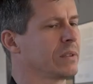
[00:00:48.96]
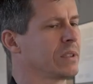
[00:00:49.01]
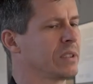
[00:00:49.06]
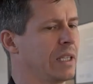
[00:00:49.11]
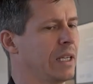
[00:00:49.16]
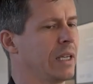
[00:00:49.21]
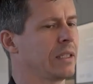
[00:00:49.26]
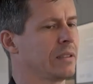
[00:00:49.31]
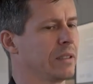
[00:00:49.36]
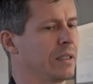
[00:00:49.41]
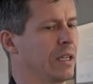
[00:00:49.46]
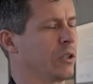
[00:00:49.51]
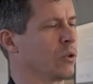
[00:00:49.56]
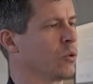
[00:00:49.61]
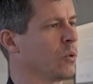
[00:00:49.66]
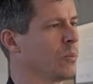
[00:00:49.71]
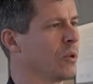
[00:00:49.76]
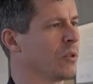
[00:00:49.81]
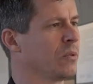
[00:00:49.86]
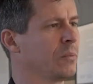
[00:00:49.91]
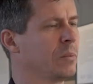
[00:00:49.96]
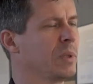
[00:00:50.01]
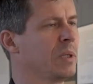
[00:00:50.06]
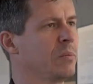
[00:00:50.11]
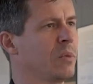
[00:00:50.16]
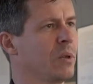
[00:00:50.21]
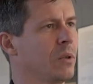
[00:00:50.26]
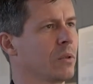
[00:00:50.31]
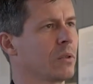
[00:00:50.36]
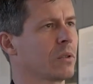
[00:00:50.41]
selecting a group of
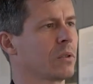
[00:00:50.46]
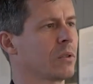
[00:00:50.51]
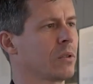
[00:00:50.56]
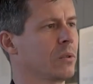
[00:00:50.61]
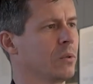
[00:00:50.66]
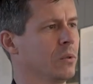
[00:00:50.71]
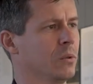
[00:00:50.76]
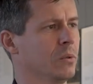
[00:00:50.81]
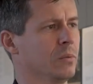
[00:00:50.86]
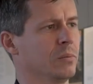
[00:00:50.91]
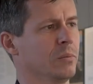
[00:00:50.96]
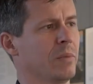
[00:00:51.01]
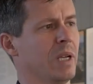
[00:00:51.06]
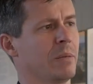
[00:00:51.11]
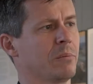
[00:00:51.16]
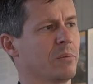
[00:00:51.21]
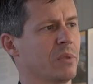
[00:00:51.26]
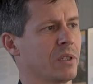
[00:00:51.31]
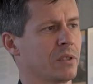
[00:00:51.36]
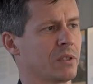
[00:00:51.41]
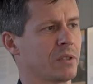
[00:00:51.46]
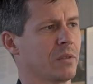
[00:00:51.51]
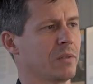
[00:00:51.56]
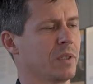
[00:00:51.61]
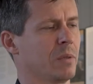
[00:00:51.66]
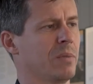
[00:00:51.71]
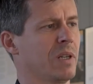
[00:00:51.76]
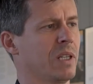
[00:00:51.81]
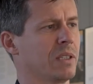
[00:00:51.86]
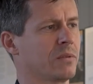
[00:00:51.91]
people who members of
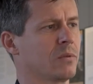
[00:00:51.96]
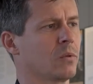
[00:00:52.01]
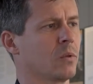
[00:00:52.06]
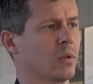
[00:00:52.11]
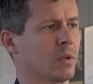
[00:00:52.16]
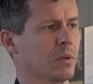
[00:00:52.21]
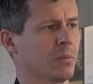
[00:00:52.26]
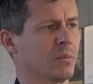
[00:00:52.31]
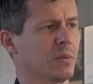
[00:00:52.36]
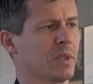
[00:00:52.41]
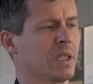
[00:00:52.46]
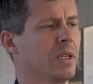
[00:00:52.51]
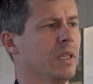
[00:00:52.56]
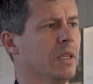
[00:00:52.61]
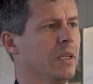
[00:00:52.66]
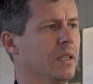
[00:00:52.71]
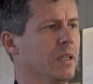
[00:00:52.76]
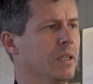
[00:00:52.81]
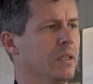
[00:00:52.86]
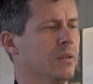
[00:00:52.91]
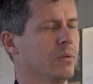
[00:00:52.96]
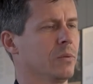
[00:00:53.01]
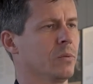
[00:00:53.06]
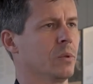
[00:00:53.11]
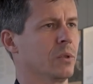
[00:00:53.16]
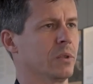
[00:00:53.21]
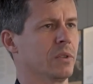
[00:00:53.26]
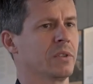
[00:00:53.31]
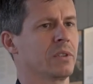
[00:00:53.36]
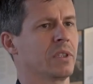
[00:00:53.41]
the platform
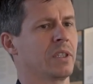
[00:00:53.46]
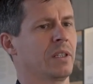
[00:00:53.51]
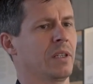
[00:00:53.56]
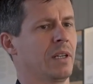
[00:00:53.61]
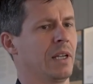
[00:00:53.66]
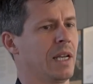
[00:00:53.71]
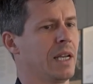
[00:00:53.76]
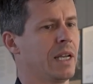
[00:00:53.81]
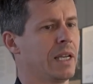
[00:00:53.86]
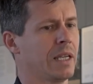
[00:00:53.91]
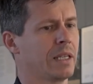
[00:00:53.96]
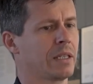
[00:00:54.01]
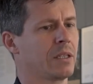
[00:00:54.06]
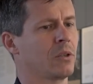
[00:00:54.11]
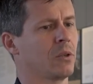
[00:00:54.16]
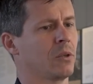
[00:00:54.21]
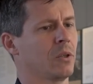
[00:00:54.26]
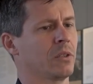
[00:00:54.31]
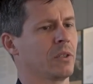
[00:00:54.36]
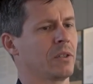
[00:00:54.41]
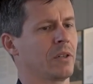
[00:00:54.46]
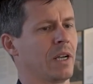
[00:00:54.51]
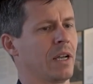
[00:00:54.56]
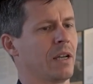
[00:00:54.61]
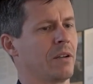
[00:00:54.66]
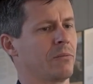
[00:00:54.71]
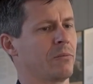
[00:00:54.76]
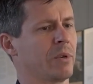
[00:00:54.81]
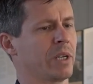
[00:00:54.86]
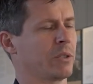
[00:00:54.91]
would like or
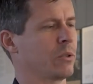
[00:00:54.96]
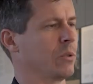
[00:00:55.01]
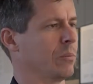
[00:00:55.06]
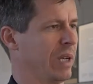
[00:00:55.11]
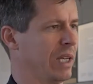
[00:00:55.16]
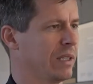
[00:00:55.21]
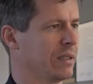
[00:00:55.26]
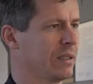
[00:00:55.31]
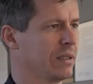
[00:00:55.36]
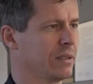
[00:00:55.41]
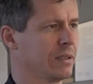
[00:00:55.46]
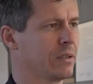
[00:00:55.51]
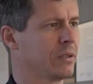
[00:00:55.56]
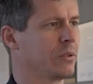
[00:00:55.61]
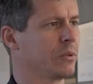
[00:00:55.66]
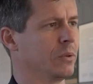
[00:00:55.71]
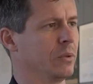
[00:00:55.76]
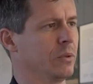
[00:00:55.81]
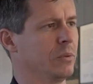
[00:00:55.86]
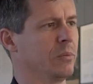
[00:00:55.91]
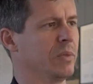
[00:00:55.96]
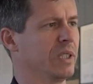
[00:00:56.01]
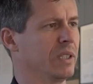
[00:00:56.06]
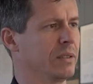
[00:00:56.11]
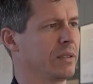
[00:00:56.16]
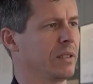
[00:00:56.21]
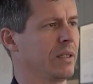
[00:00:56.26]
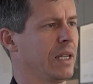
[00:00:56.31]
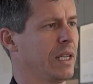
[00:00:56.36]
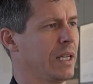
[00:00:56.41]
are recommended to
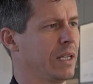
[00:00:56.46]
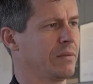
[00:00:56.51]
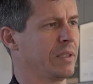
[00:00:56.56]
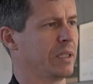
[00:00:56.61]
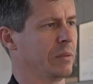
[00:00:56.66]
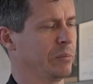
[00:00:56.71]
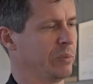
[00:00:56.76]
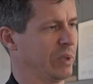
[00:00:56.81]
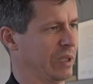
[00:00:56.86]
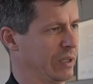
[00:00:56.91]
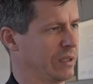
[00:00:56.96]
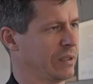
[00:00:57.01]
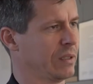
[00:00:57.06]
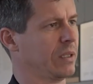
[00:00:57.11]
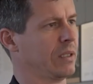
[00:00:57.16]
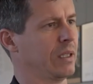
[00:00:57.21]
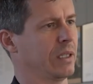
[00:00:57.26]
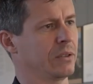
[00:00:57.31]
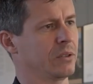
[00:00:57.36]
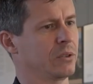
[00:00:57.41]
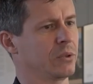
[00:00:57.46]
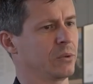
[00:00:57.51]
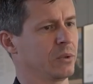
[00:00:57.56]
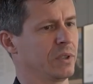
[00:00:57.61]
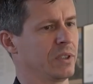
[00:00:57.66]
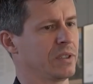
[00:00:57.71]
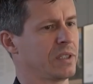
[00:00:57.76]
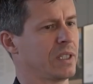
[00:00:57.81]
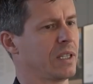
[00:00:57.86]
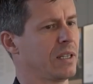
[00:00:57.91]
meet live in person and to
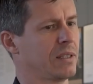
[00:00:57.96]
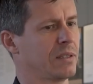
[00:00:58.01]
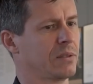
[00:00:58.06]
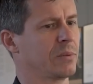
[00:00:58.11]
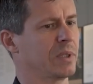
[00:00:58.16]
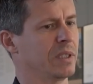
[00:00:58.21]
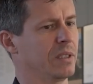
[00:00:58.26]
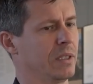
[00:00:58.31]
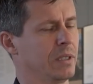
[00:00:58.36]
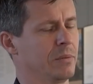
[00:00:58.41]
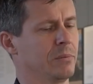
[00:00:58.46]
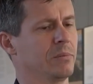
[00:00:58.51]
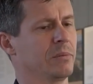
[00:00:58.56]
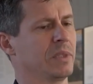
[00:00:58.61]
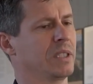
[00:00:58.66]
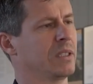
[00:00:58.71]
discuss with them